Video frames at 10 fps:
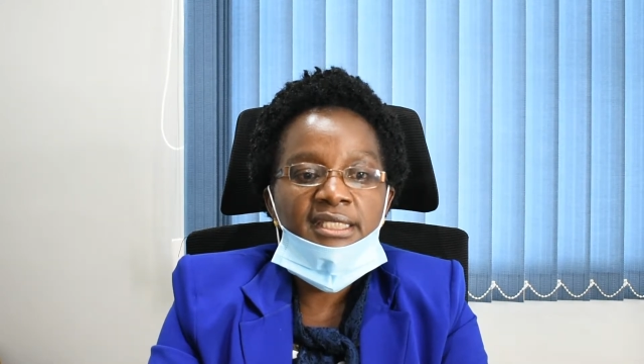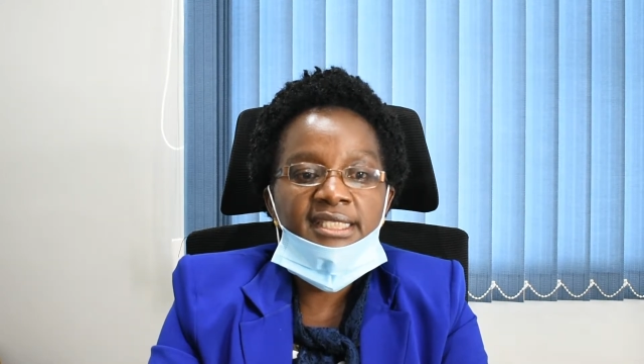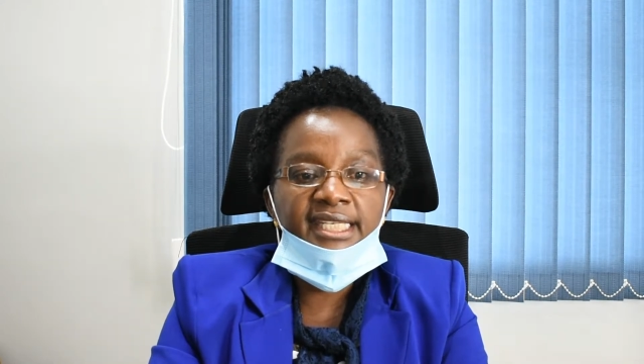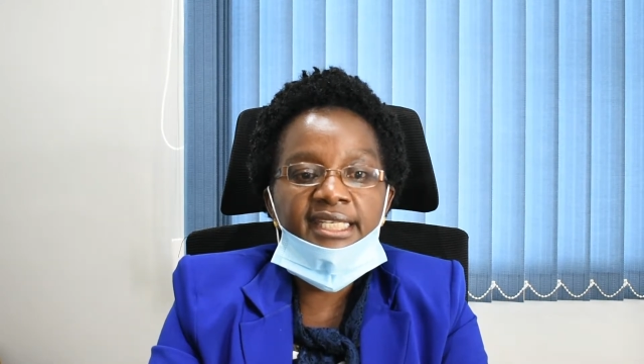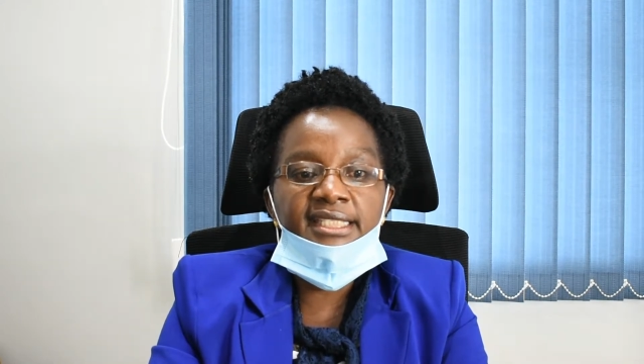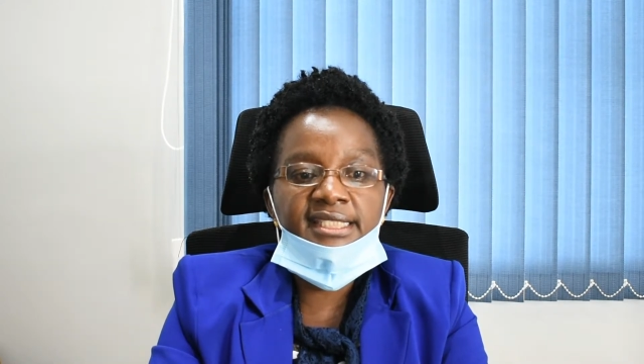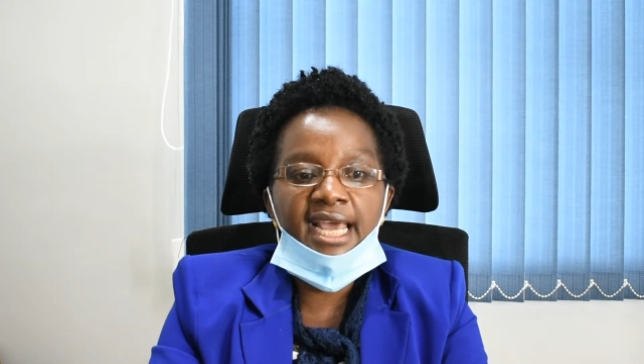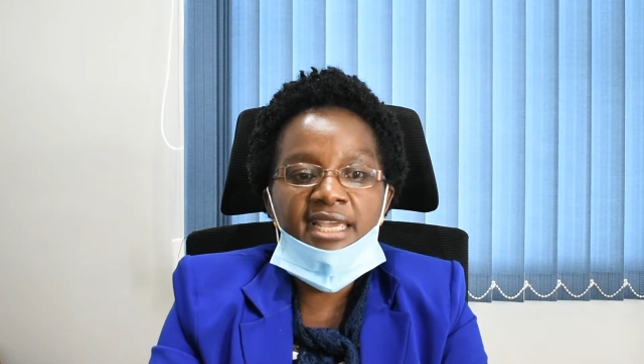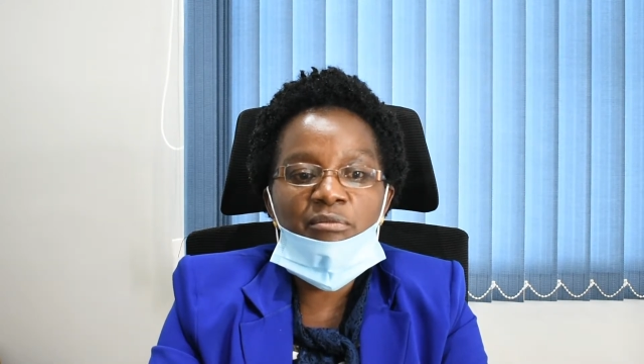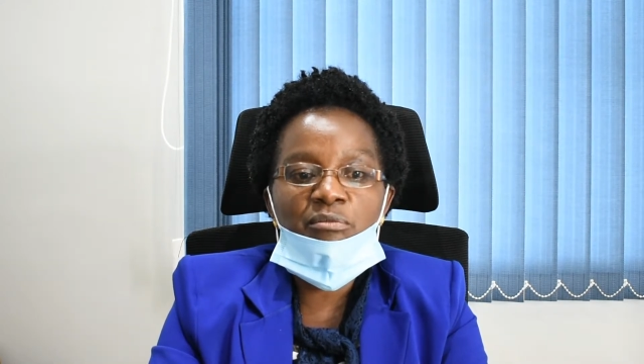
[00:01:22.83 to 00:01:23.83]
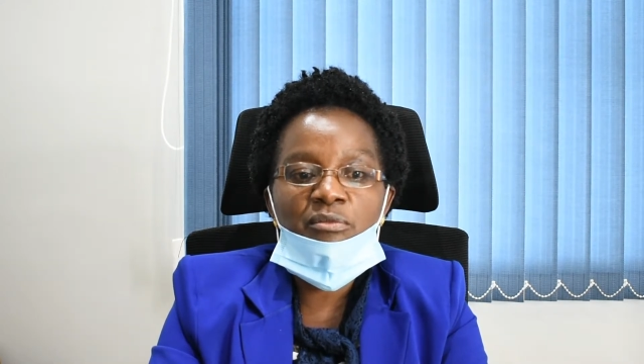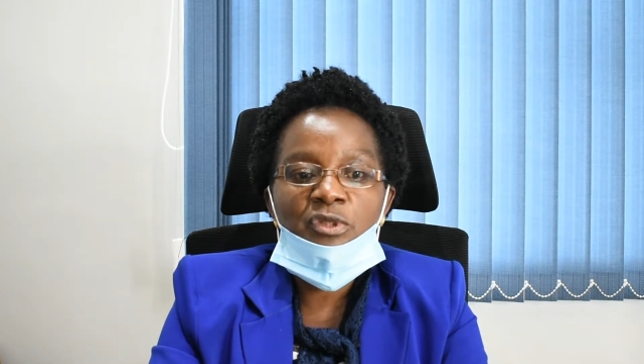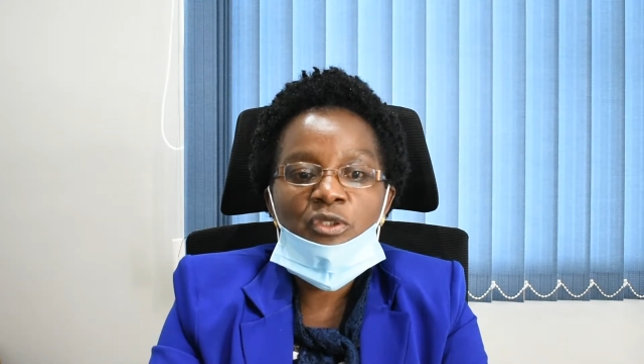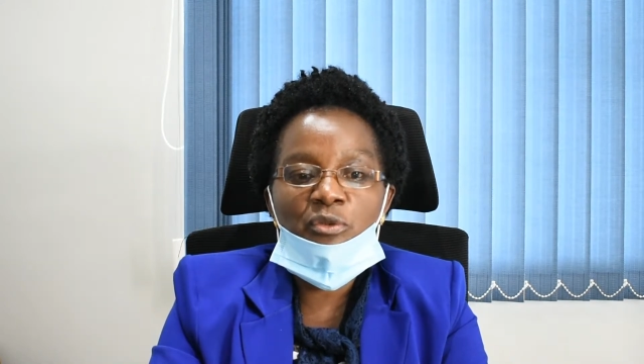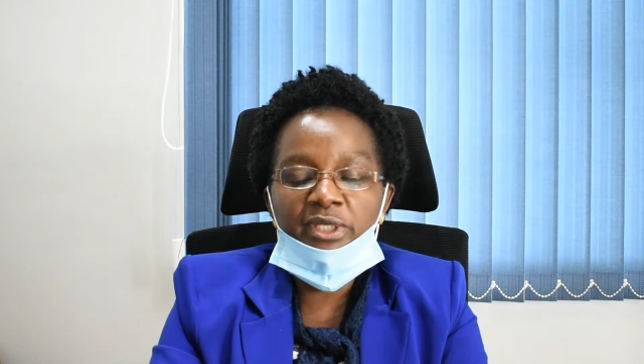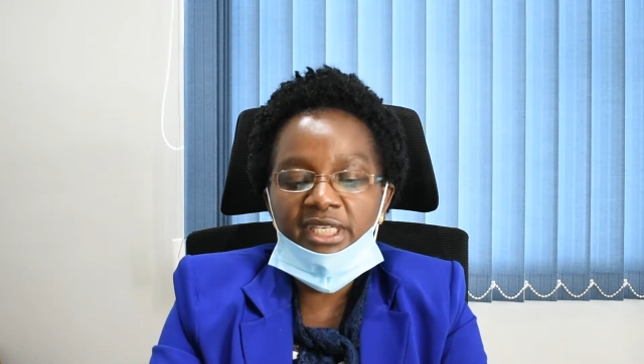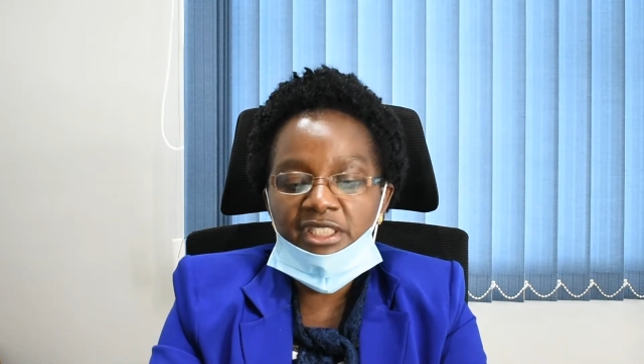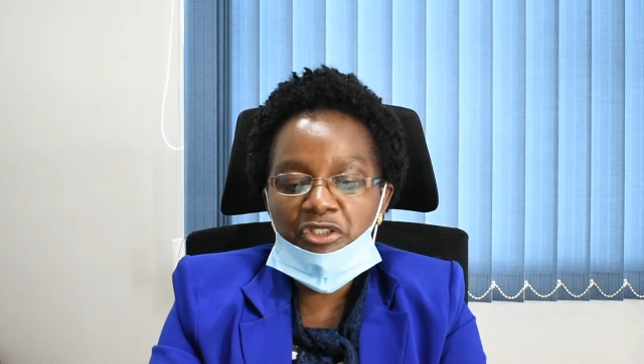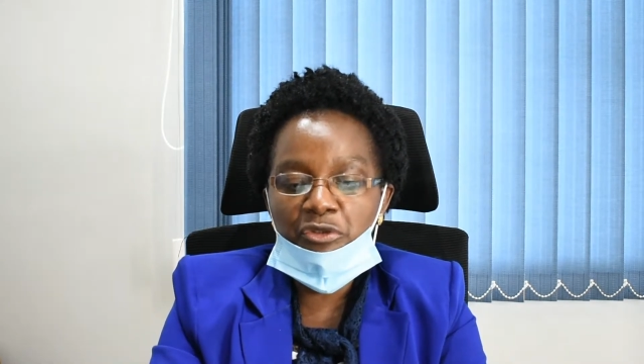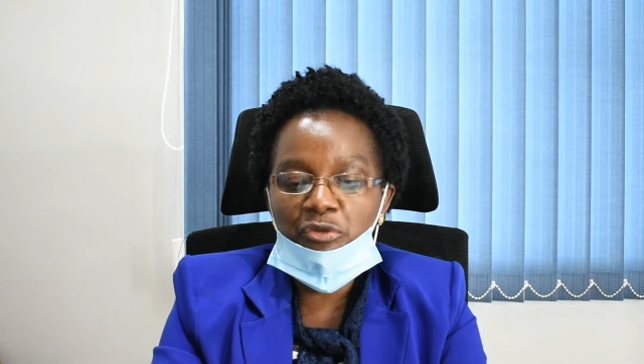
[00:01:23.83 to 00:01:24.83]
take time to
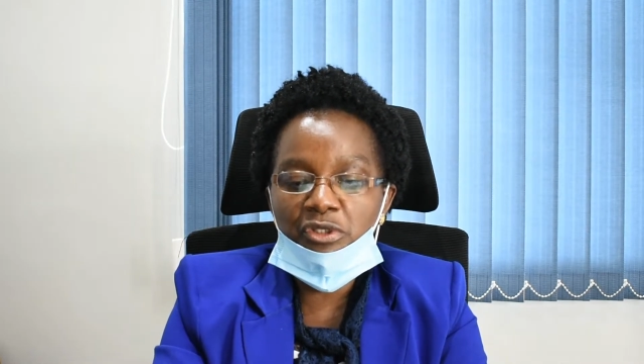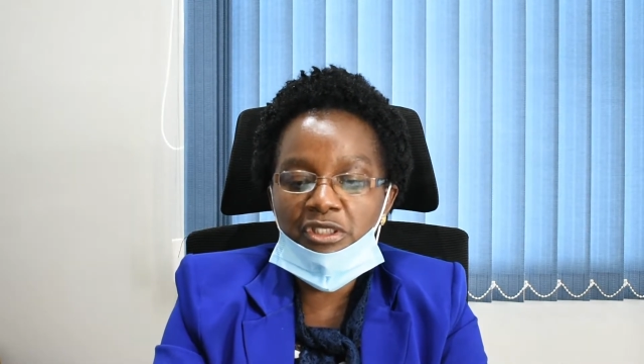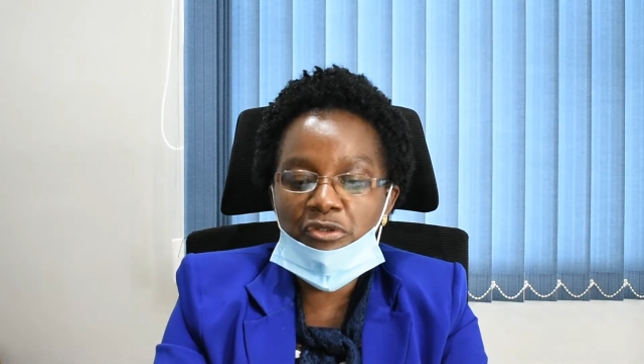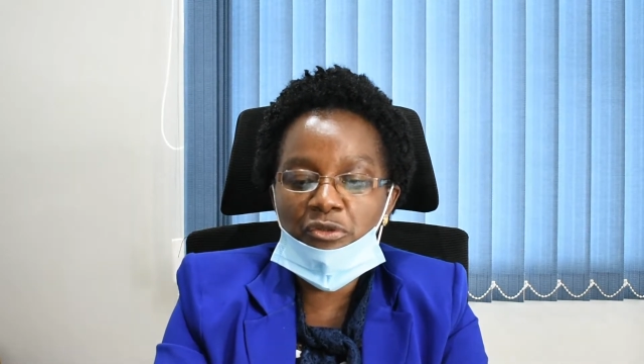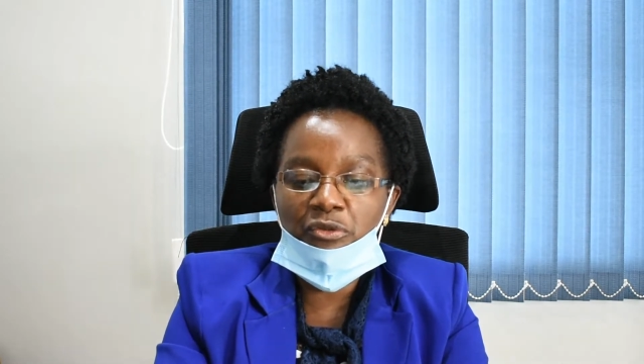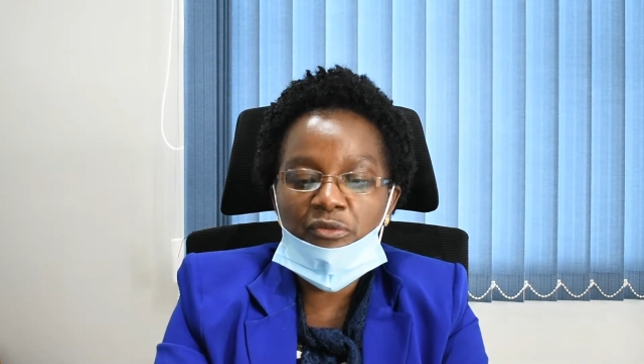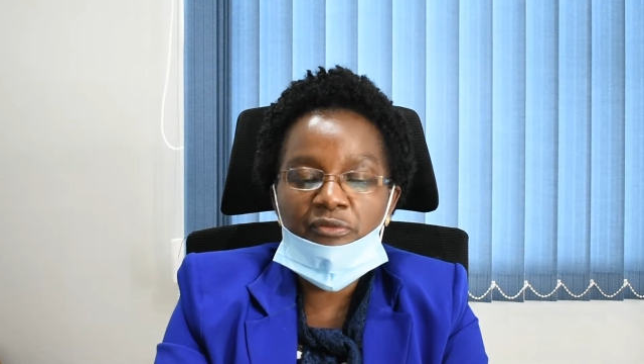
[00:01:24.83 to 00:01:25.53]
get used to.